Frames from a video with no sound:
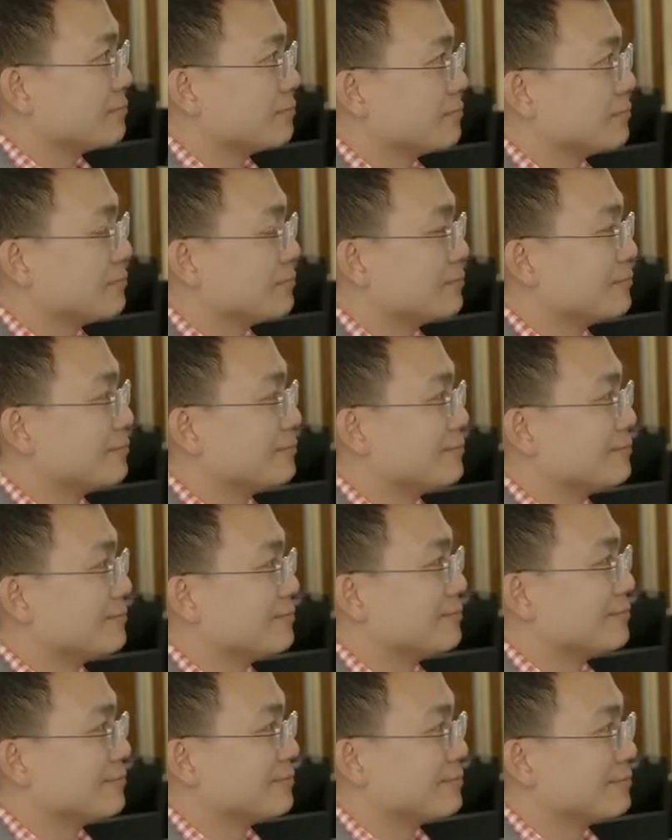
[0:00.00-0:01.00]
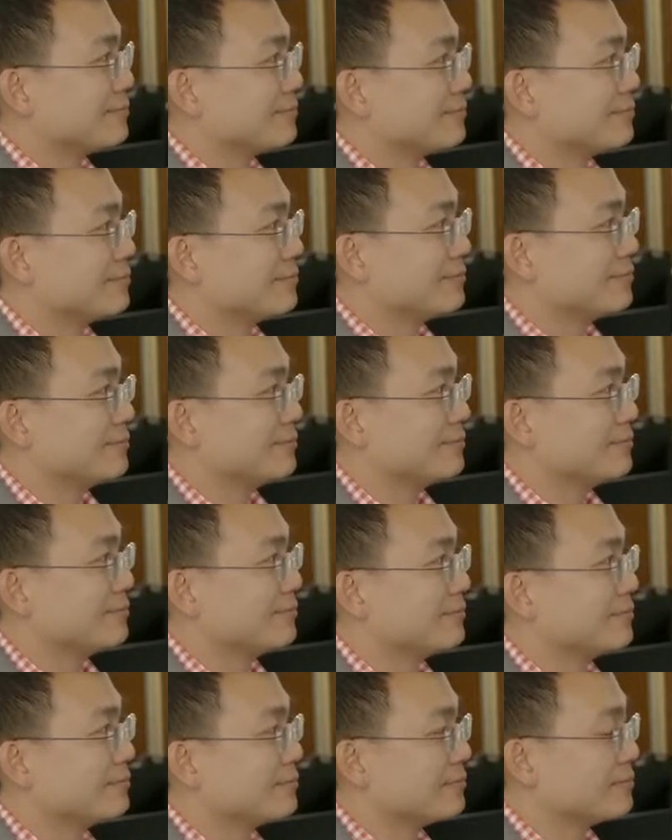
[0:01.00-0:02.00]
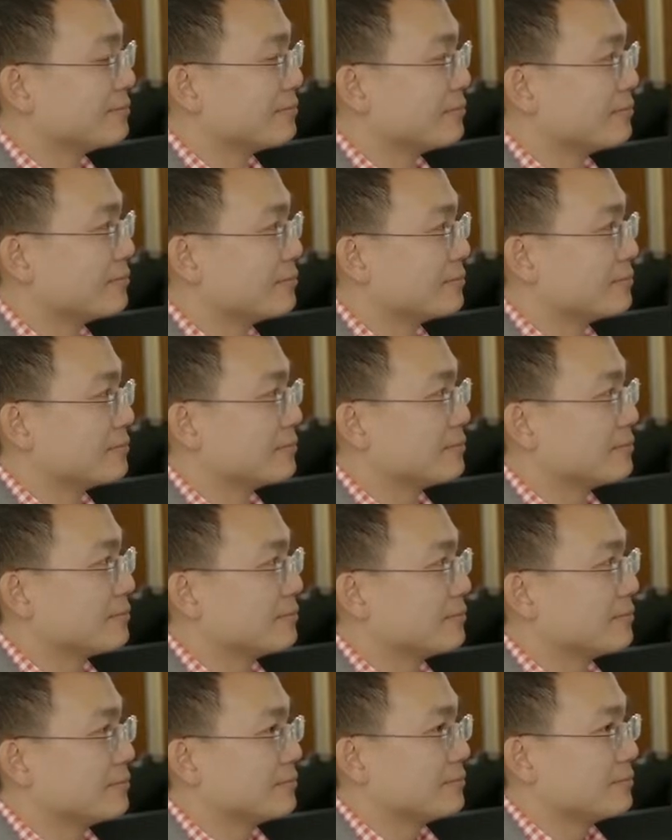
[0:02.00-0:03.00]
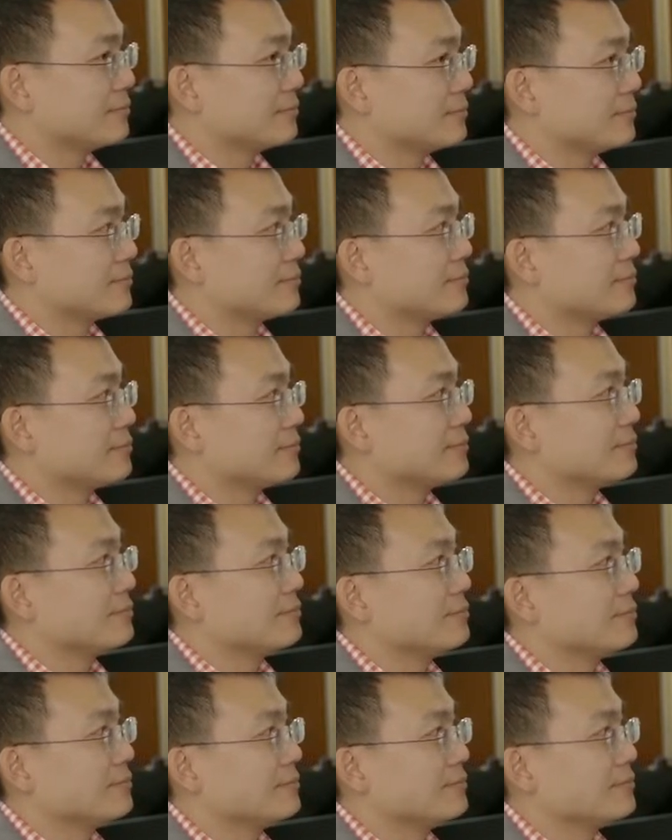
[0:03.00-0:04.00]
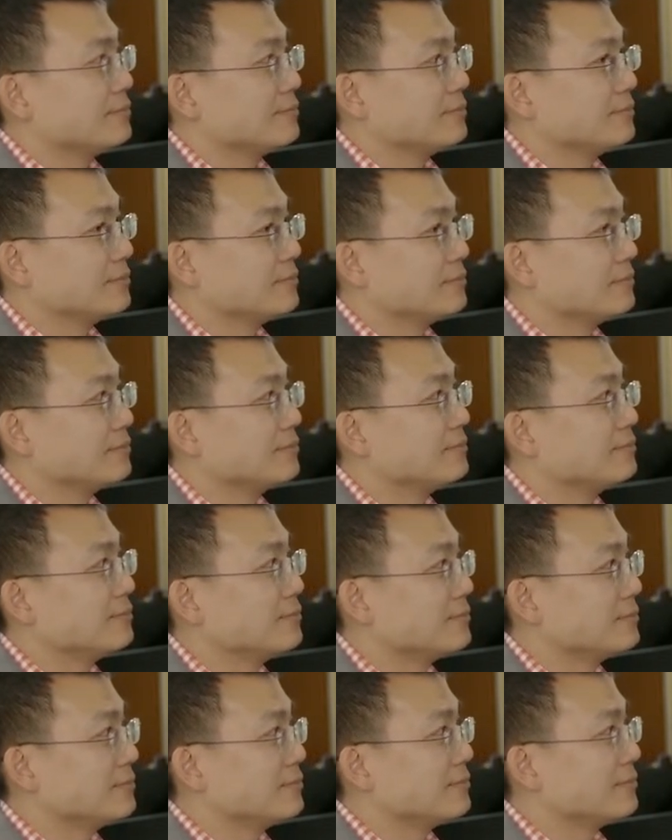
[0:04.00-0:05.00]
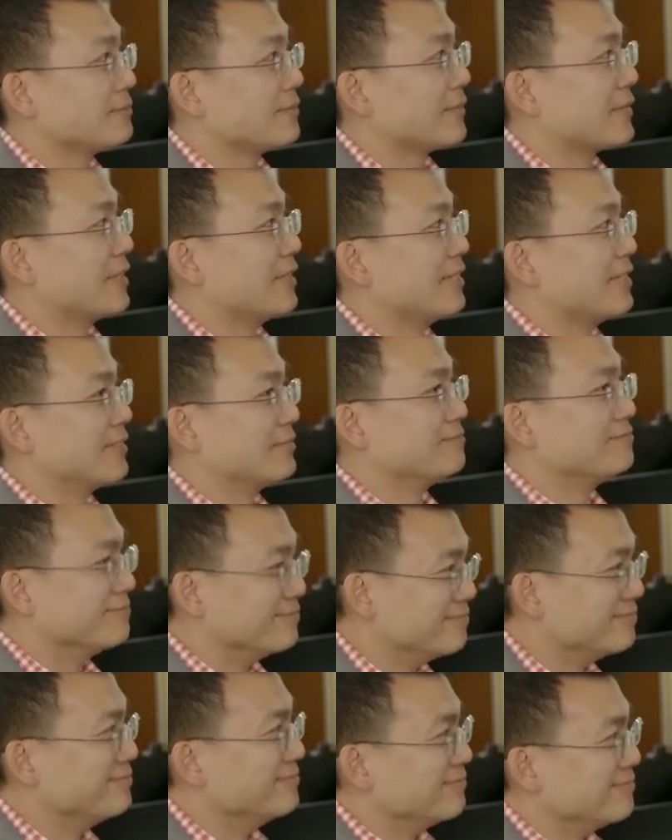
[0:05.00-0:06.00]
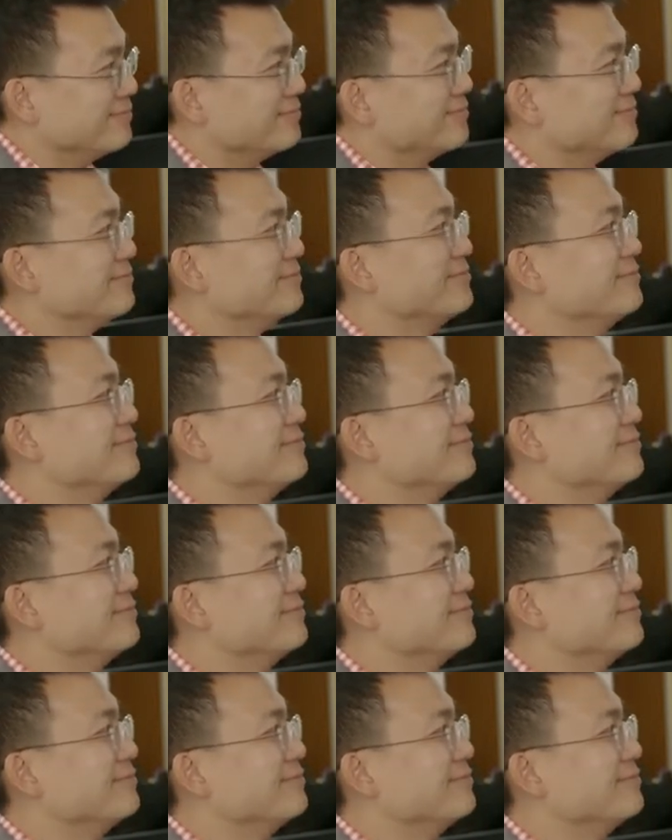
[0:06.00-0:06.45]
(not speaking)